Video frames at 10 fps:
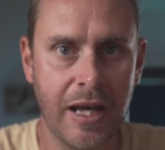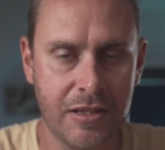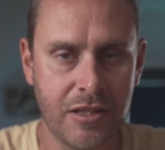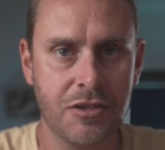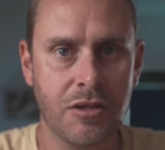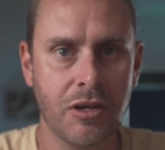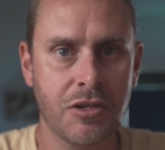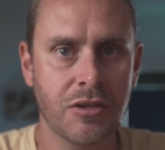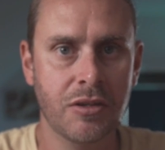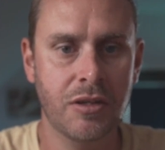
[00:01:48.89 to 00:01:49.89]
and
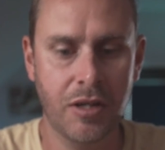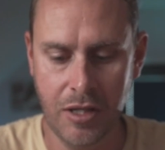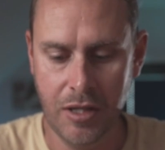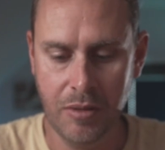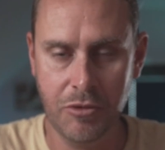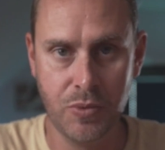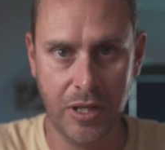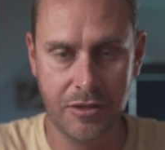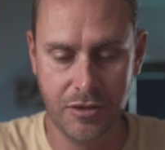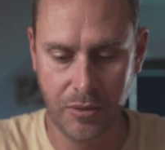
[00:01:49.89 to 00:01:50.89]
saturation, which we
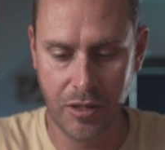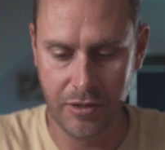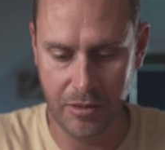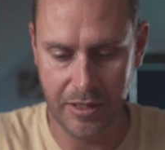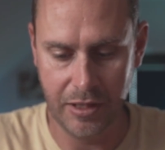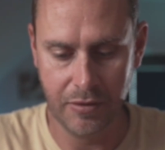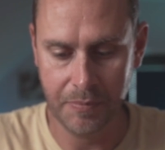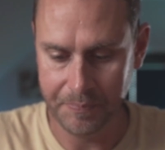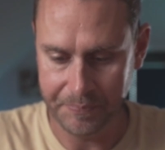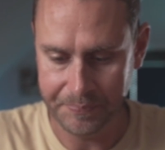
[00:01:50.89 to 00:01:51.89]
get to cover a little bit later
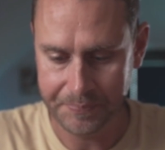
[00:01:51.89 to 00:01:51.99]
on.